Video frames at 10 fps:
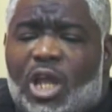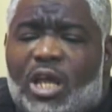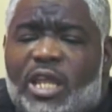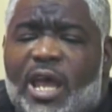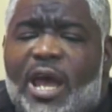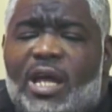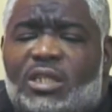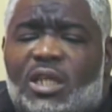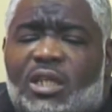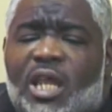they had
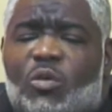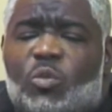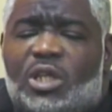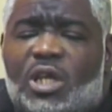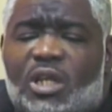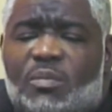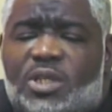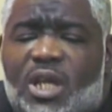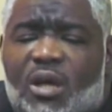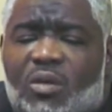to think within
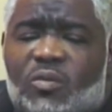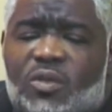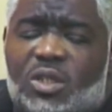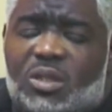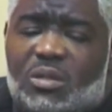themselves,